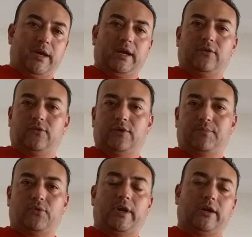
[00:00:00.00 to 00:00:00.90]
Outback
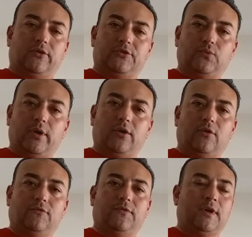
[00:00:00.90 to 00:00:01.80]
or a Pro Angler
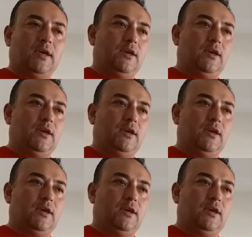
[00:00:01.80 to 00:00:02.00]
12,